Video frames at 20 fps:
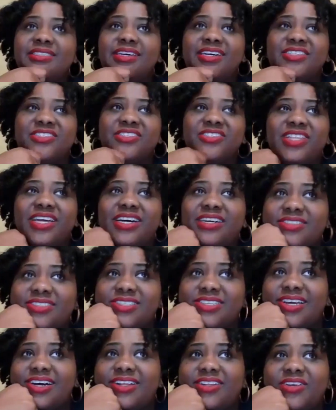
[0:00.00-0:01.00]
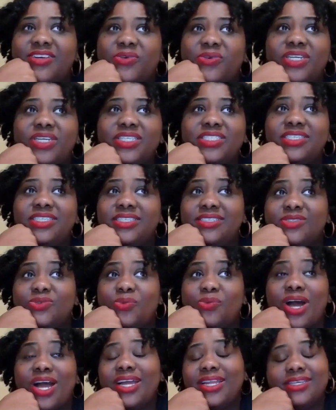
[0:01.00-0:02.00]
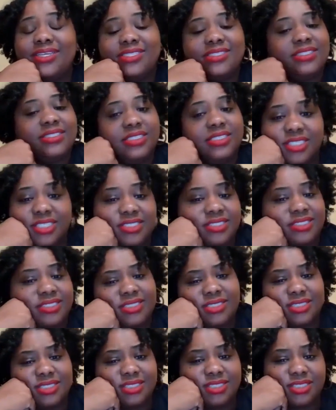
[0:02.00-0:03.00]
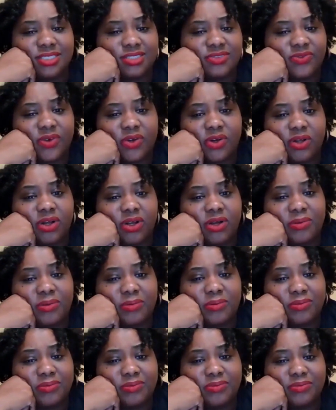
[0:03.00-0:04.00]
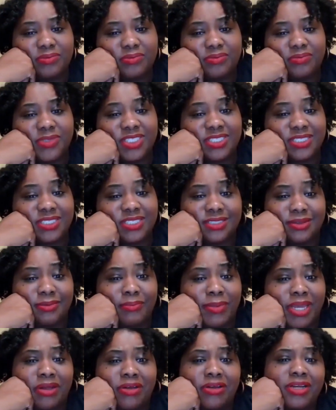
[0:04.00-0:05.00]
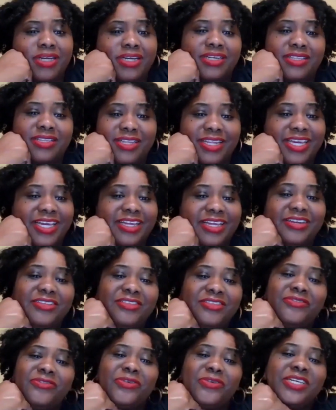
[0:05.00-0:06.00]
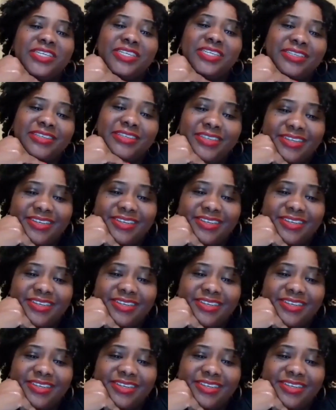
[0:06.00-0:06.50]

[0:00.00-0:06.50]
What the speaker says: the $100,000 question is, why doesn't justice exist for all? This is America, the land of the free.